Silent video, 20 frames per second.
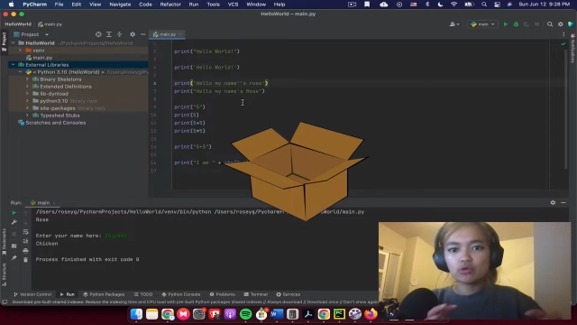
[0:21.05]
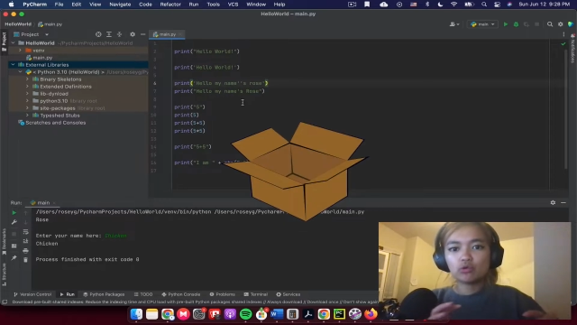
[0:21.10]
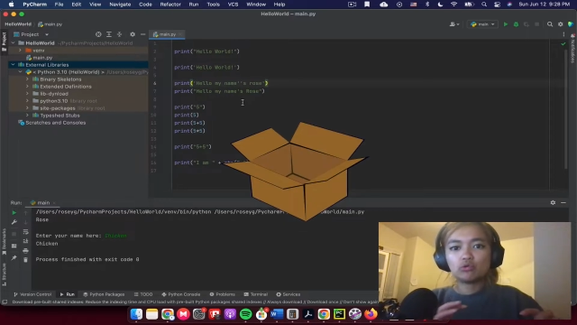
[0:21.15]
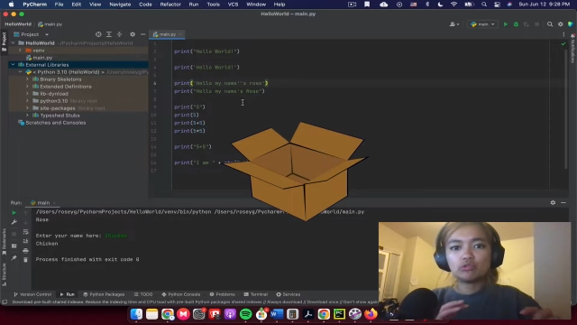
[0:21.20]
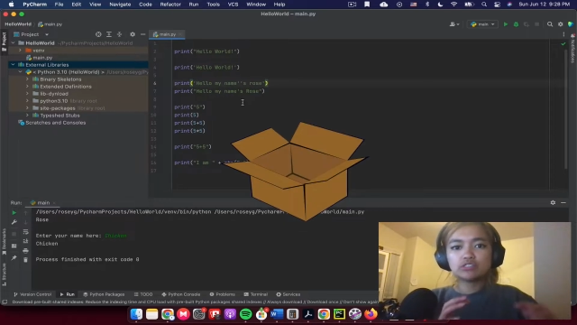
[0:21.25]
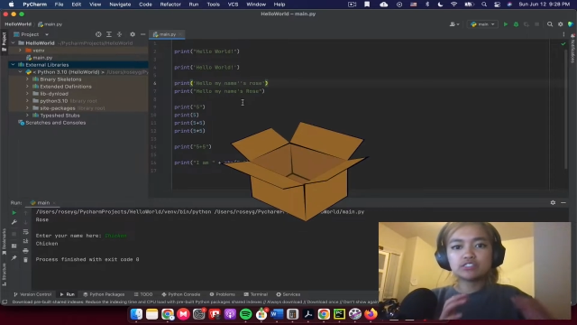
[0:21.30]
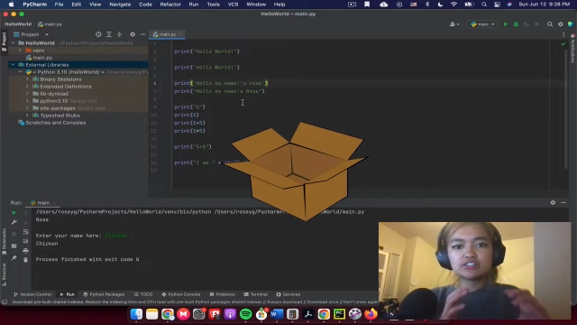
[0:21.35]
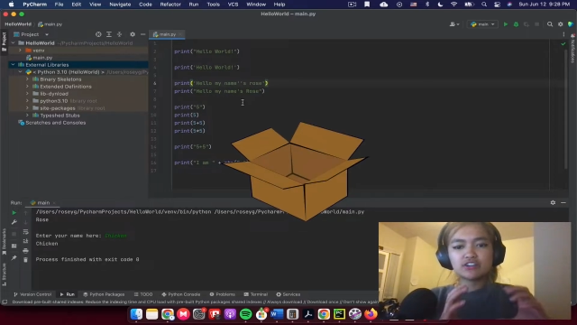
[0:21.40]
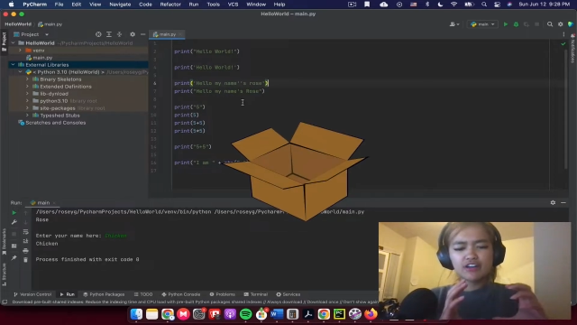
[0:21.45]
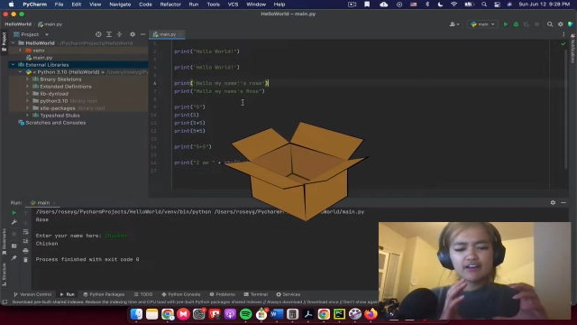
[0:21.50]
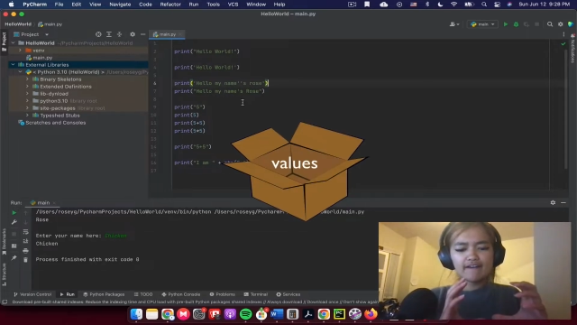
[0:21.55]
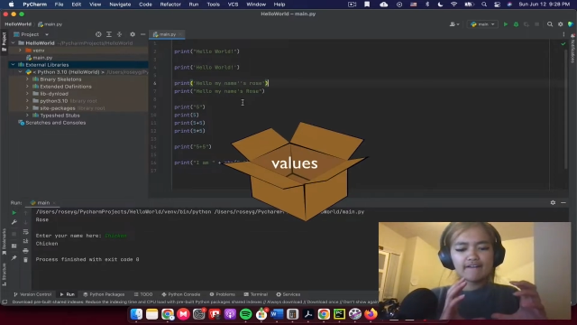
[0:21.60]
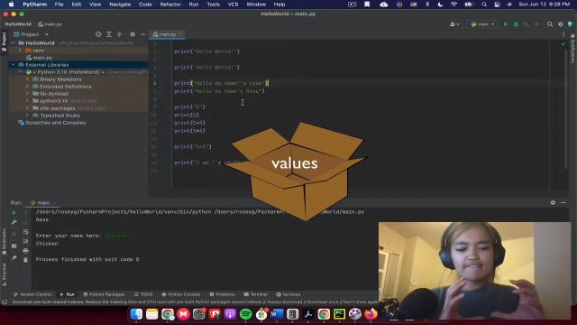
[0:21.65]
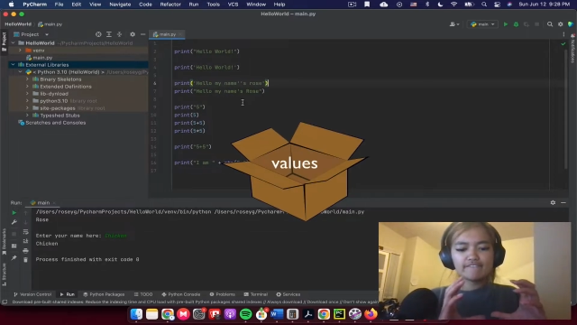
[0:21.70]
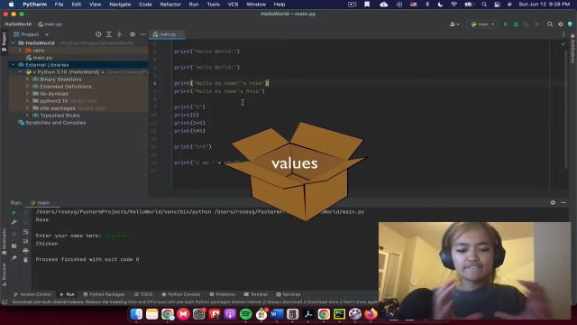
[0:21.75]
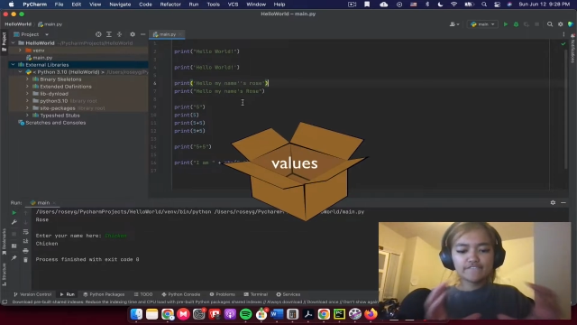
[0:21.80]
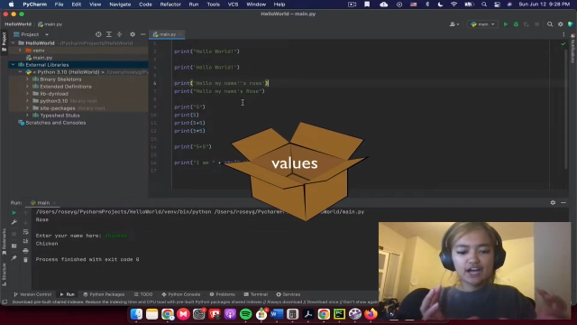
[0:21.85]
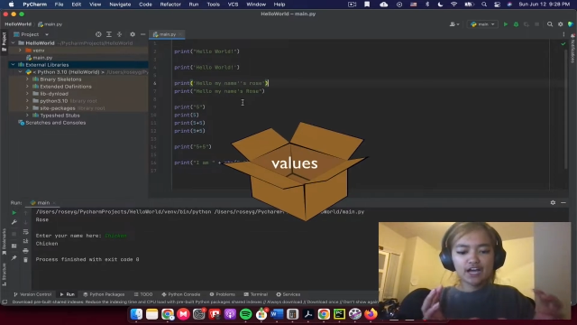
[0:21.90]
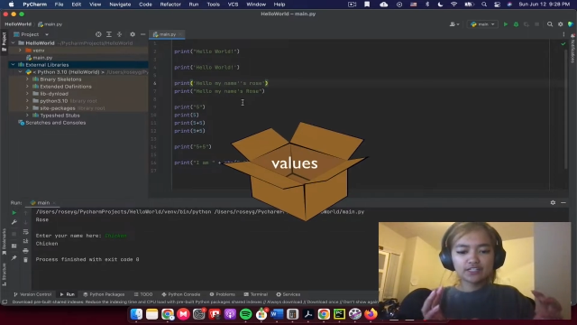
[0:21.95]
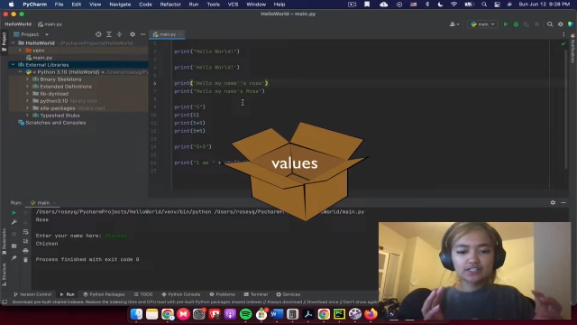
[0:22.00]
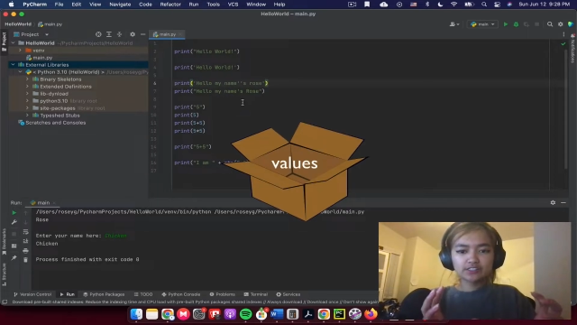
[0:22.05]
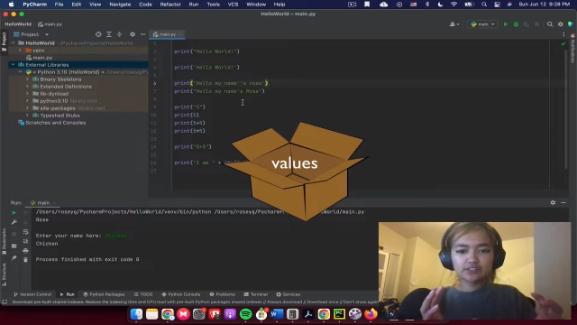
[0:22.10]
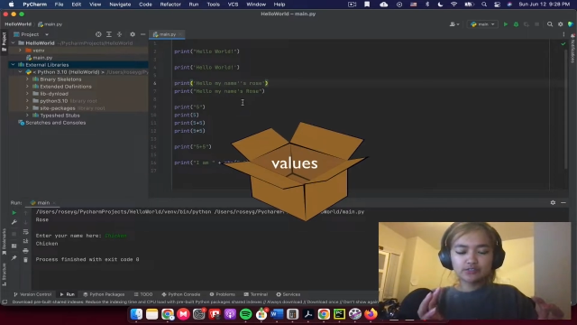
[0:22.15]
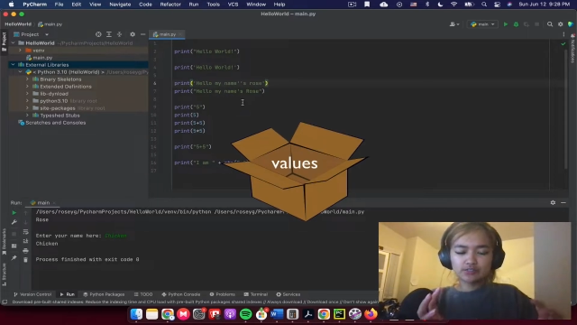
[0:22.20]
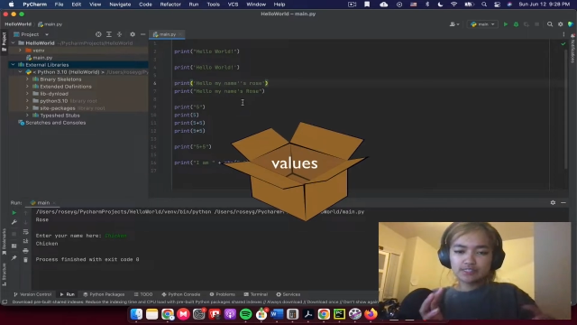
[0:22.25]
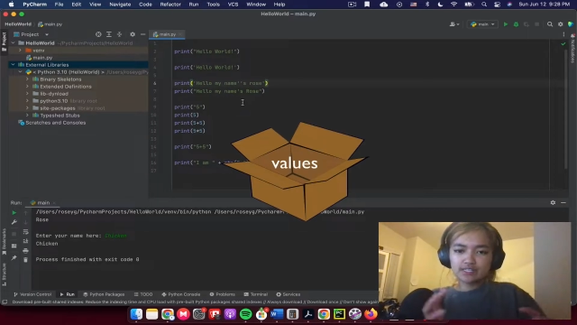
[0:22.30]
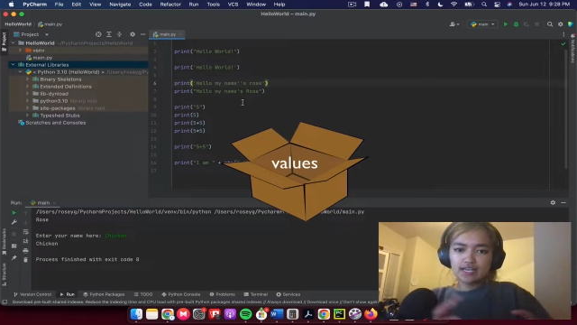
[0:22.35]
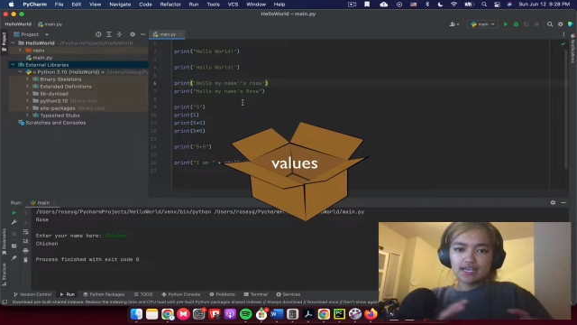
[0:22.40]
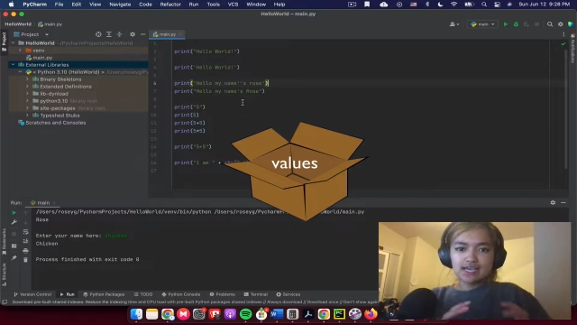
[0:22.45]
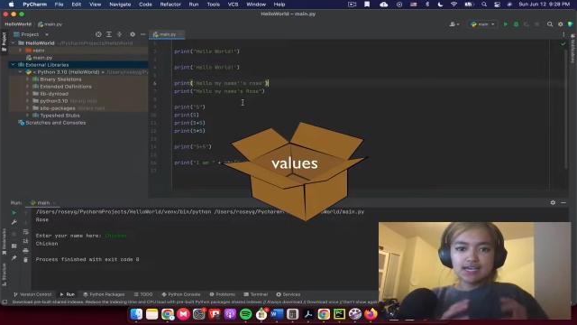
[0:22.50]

holds values,